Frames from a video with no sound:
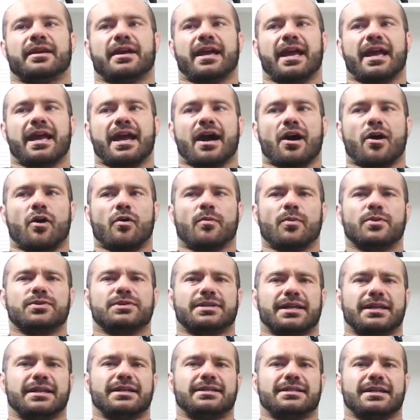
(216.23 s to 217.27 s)
At
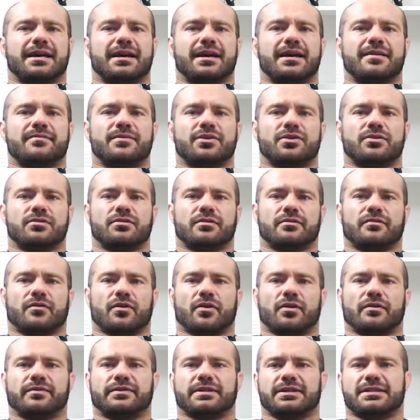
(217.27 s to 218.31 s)
almost any time that you're
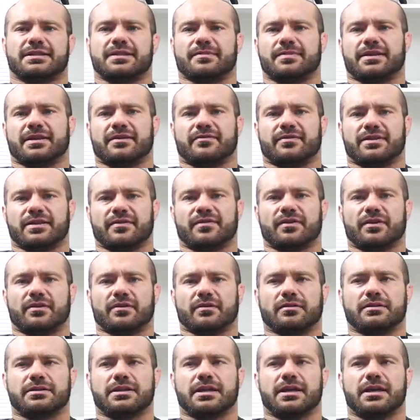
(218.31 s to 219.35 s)
involved in something
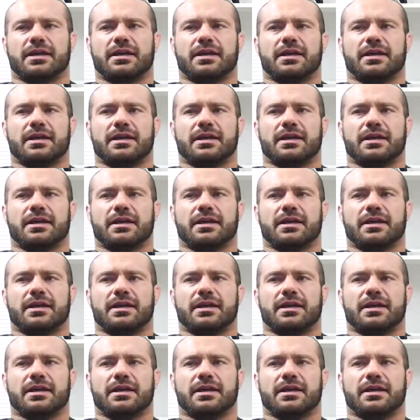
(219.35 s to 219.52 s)
difficult,